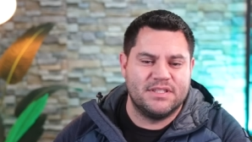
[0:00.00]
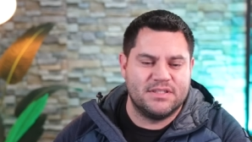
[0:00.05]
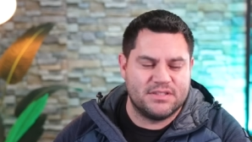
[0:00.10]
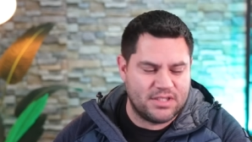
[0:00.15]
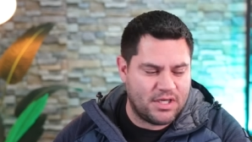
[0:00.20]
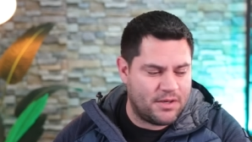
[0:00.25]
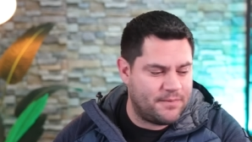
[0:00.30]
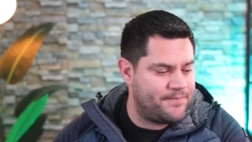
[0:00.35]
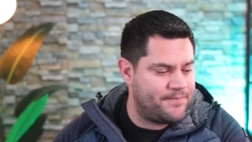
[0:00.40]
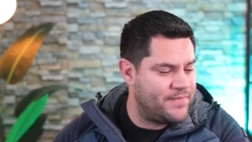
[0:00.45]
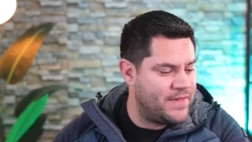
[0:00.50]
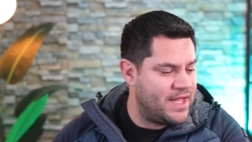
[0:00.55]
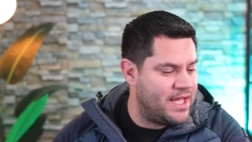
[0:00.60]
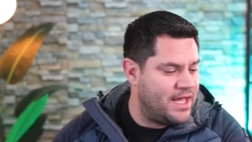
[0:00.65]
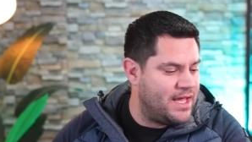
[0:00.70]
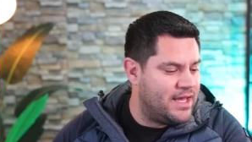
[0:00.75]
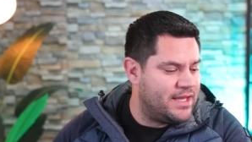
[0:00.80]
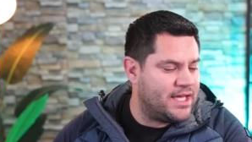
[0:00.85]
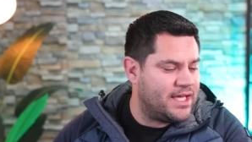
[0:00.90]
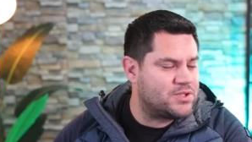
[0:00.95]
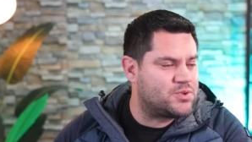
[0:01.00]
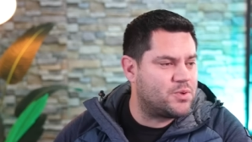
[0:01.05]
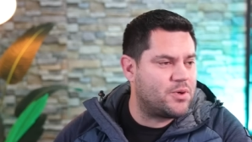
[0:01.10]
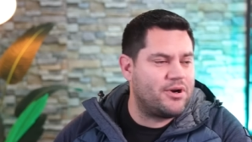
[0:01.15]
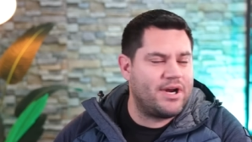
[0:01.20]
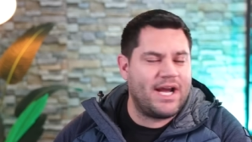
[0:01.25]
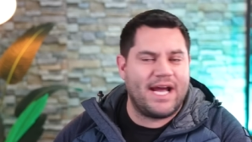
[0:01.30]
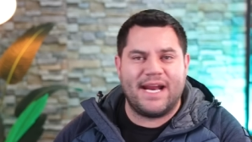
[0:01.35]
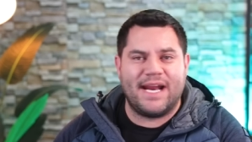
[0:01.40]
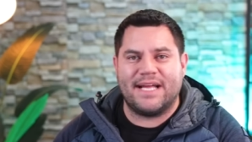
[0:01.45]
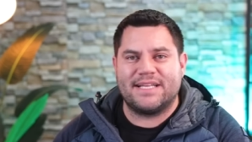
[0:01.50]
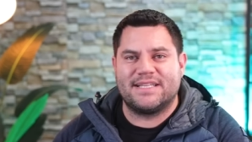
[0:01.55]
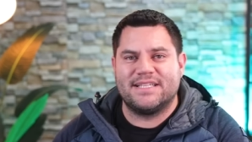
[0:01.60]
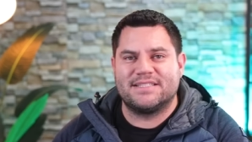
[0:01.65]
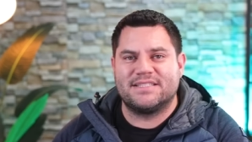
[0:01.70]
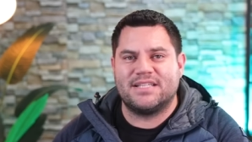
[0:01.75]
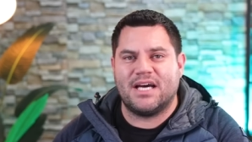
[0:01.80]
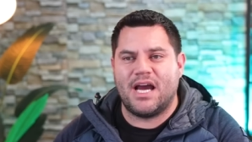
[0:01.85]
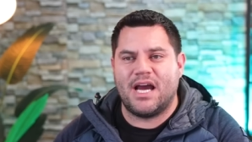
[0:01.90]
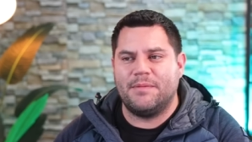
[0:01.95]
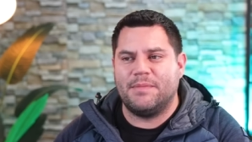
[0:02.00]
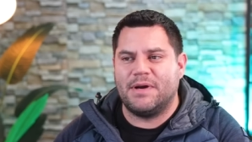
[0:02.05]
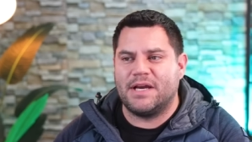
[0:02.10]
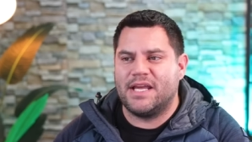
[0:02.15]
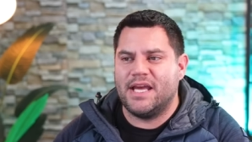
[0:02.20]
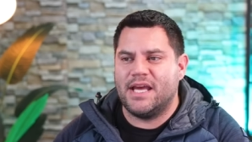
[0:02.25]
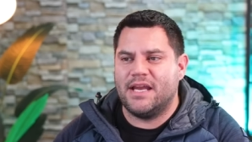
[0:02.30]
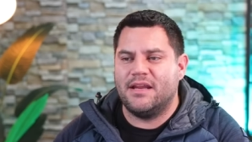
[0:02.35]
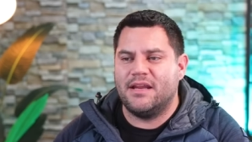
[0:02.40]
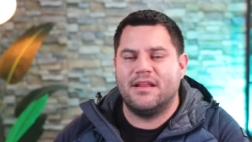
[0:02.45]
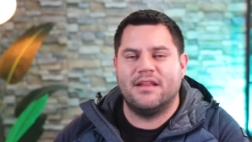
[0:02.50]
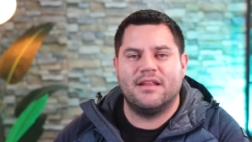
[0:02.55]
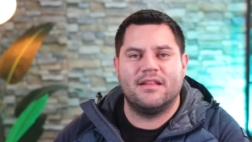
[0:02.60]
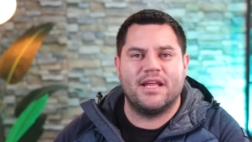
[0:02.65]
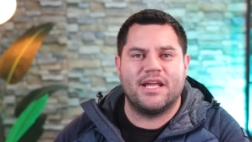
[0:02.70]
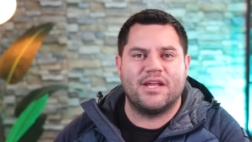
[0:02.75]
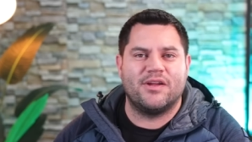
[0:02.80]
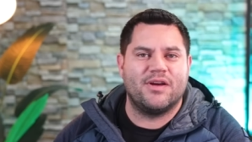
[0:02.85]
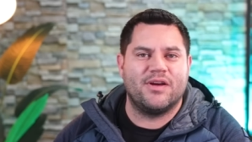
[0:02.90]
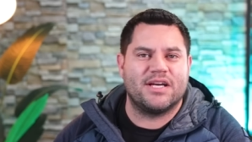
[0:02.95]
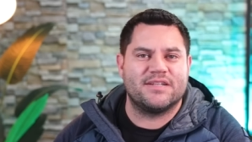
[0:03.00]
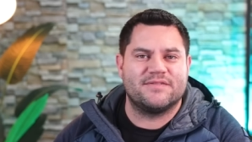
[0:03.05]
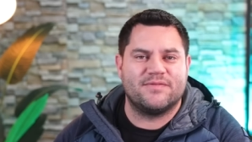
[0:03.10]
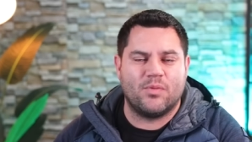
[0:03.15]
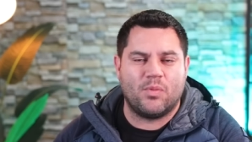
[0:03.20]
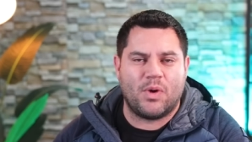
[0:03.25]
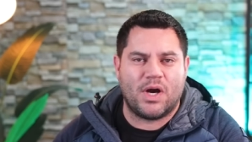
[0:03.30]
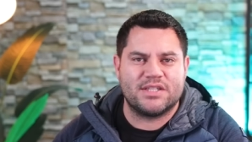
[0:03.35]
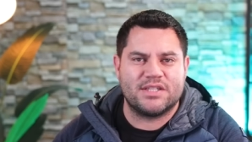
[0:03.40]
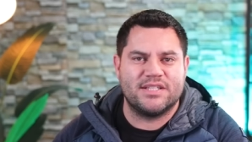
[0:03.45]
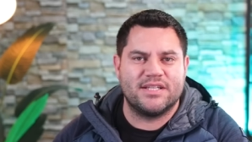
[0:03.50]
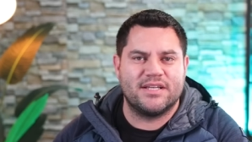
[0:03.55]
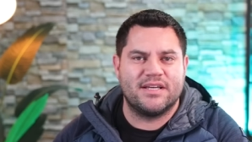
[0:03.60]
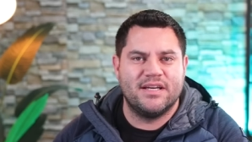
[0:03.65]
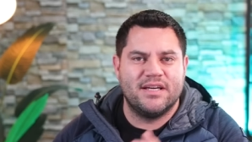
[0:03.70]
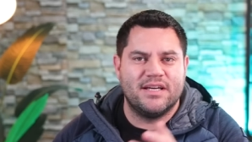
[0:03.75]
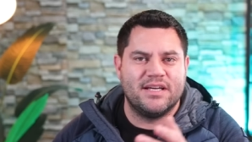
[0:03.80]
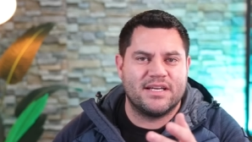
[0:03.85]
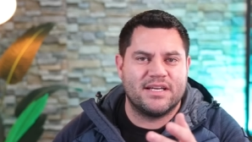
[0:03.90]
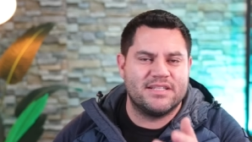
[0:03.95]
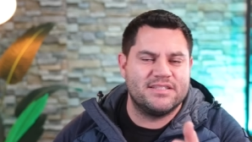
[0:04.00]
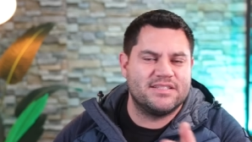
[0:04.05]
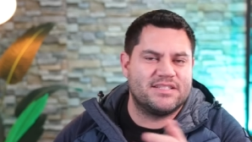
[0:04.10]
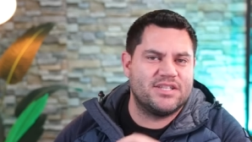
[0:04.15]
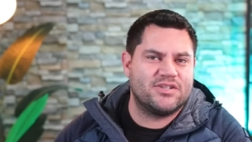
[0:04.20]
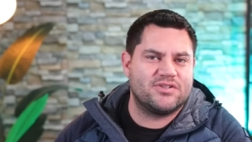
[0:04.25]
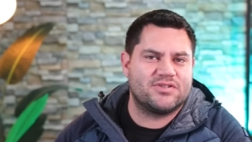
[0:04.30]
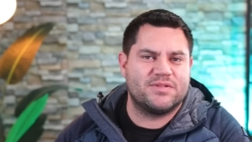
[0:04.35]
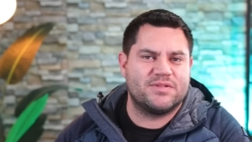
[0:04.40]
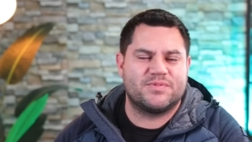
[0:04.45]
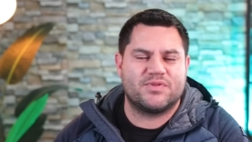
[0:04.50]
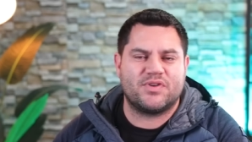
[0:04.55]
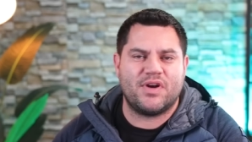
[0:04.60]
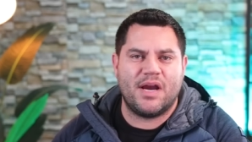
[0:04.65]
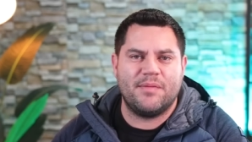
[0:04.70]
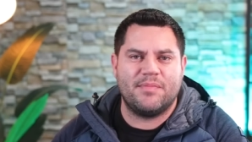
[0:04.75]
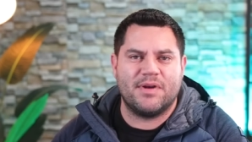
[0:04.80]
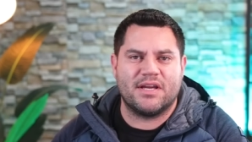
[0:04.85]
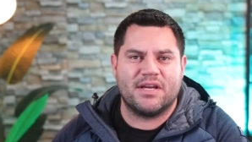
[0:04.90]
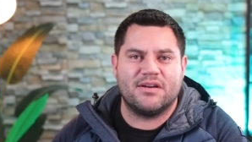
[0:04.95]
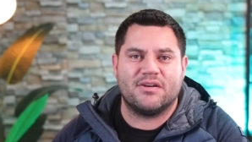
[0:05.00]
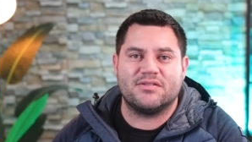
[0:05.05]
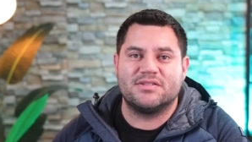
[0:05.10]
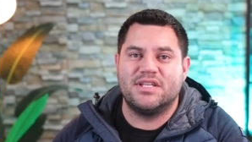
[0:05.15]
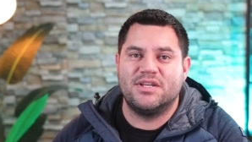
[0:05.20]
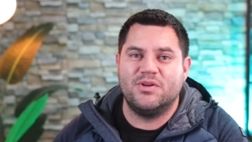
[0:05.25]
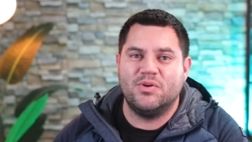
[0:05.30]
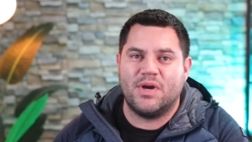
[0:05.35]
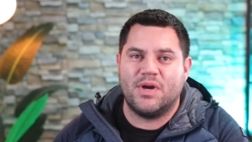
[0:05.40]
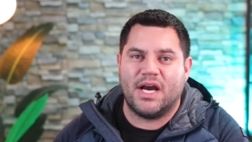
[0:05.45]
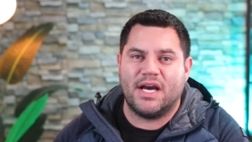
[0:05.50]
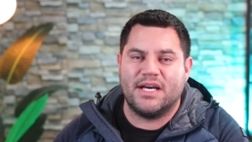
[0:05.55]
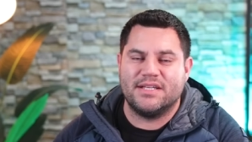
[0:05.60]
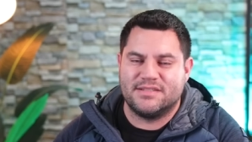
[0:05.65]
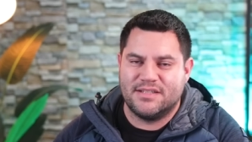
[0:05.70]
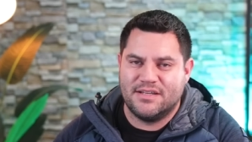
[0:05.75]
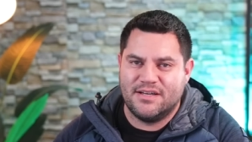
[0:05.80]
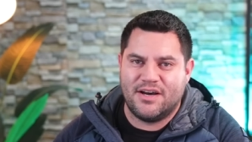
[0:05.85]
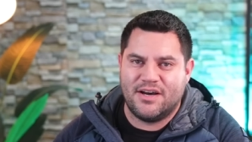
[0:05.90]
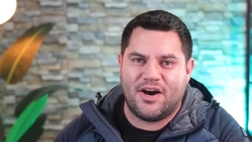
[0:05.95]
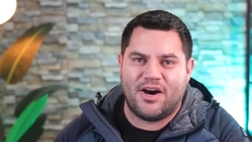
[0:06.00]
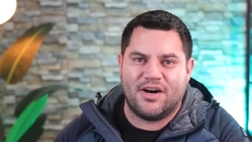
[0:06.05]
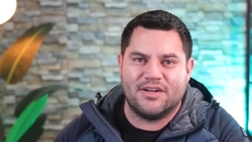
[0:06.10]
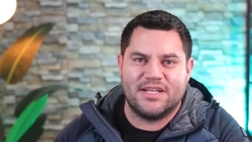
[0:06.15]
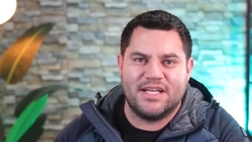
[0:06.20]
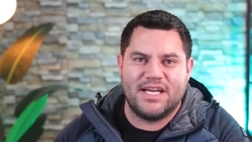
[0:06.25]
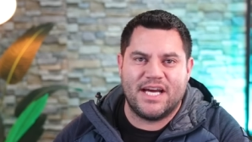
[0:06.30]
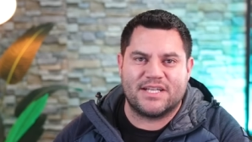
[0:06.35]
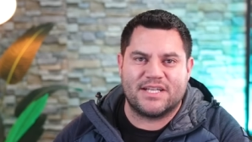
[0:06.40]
So that's where we're at at this time. Again, thank you guys for watching. Consider subscribing, and I'll see you guys on the